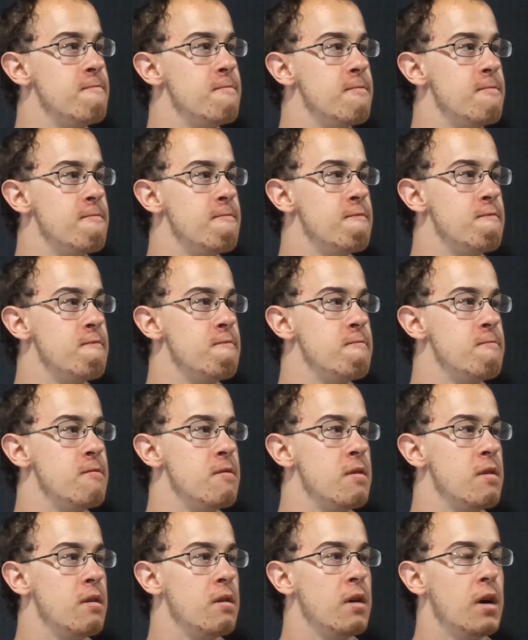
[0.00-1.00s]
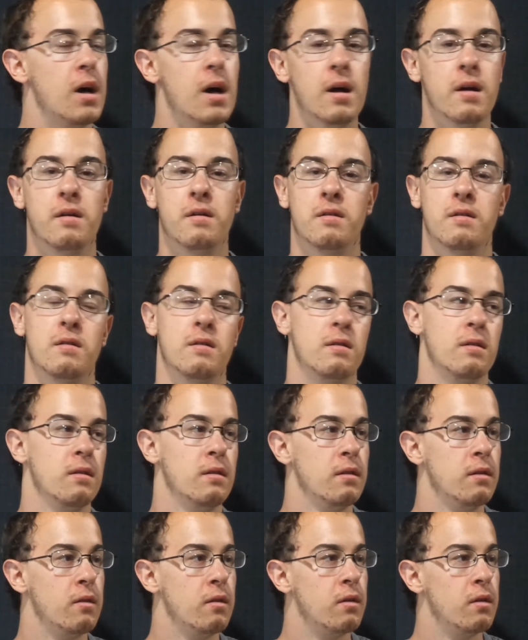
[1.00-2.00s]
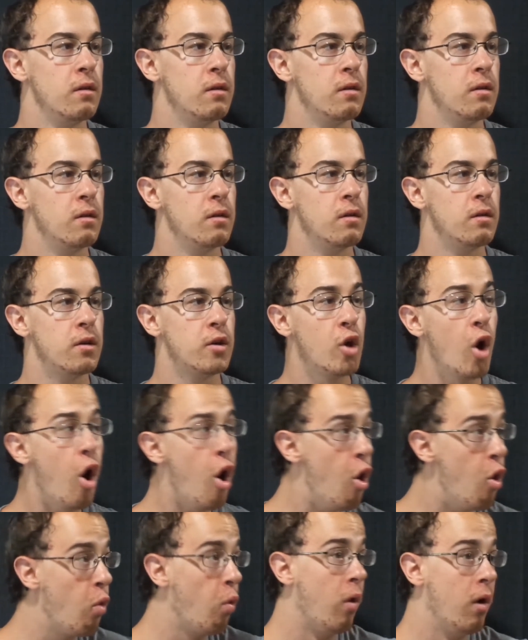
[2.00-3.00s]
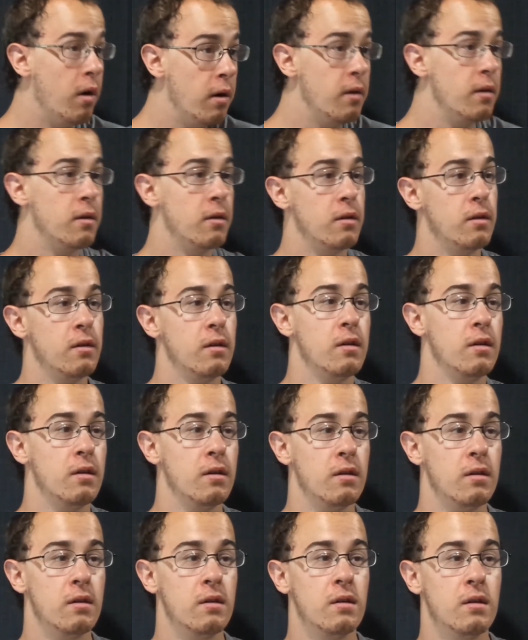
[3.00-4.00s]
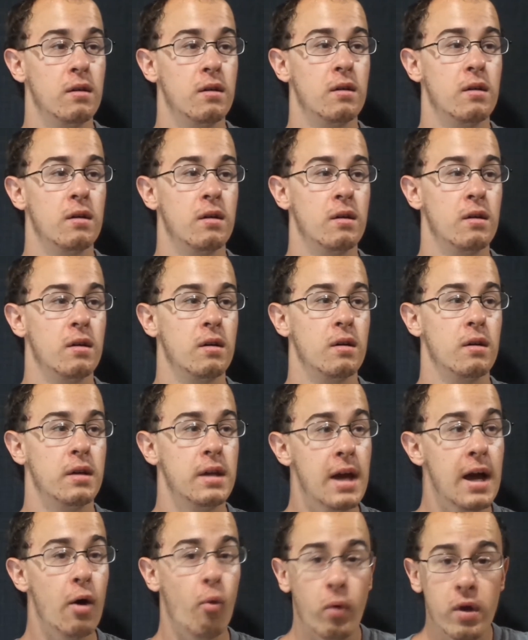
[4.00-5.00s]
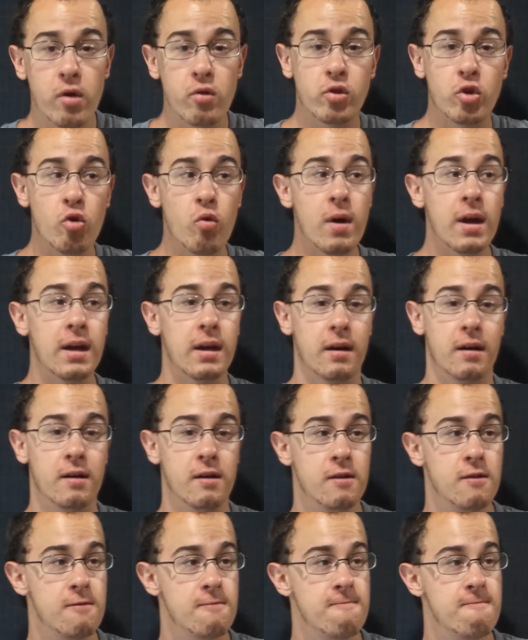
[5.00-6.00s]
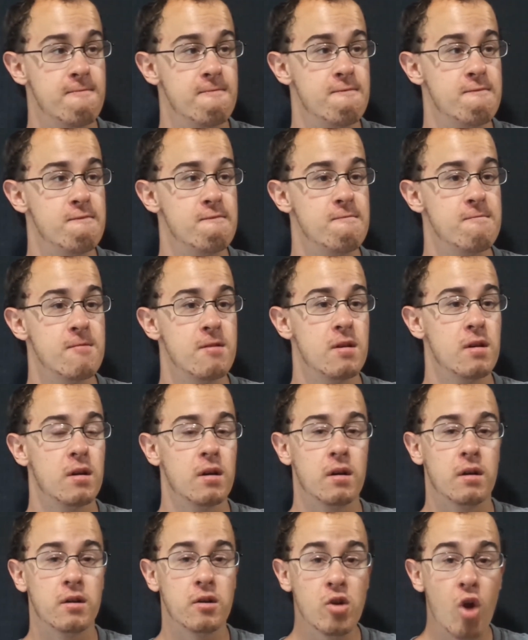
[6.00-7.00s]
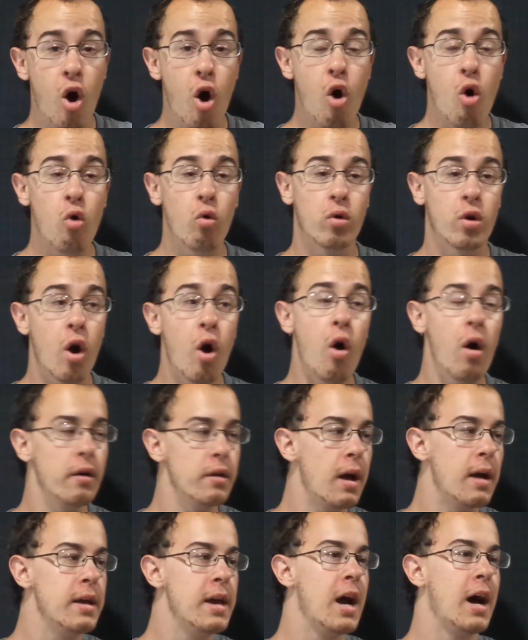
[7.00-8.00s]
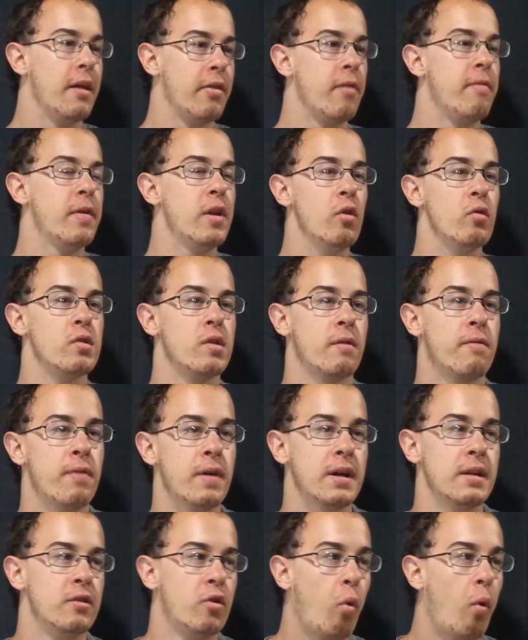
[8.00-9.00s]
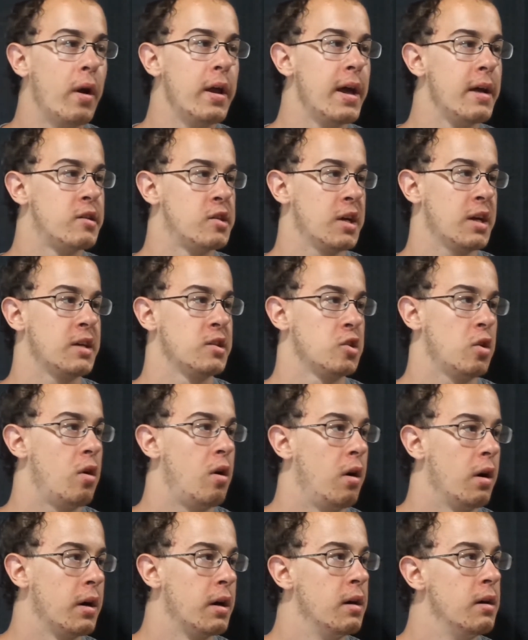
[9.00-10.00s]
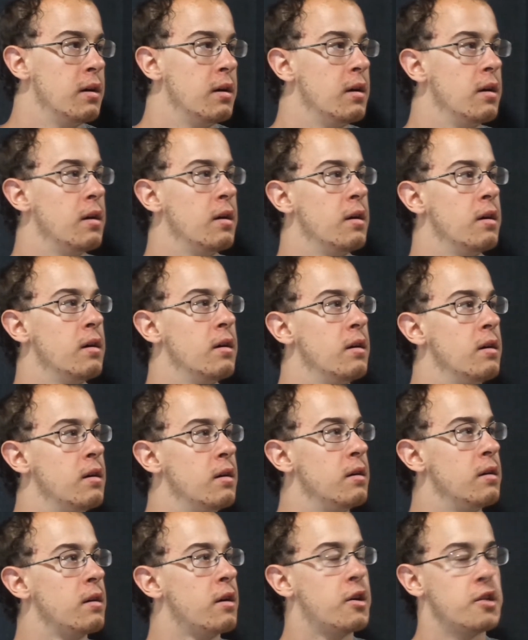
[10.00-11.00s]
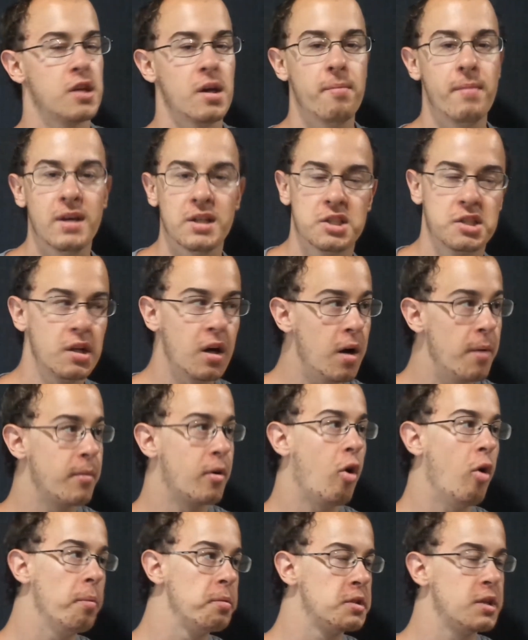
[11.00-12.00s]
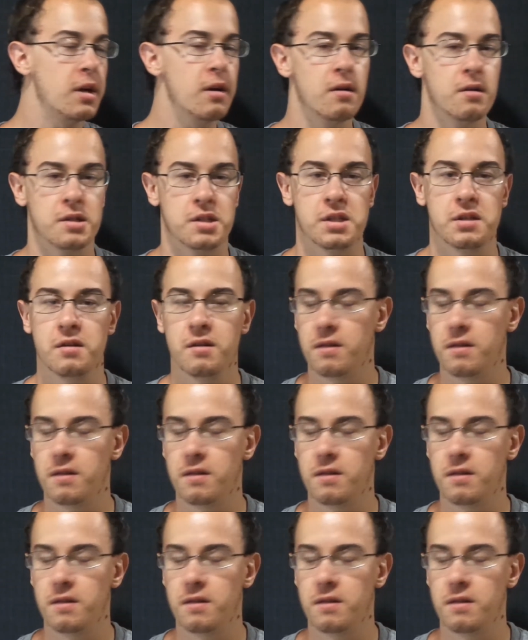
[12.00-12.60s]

What happened? You ended it. Go! Teresa's Millie's, isn't it? Yeah, what are you doing? Well, I thought you ended it. No, go. Yeah, the video is like freaking 28 seconds long. No, but you paused. Because I messed up. Go upstairs.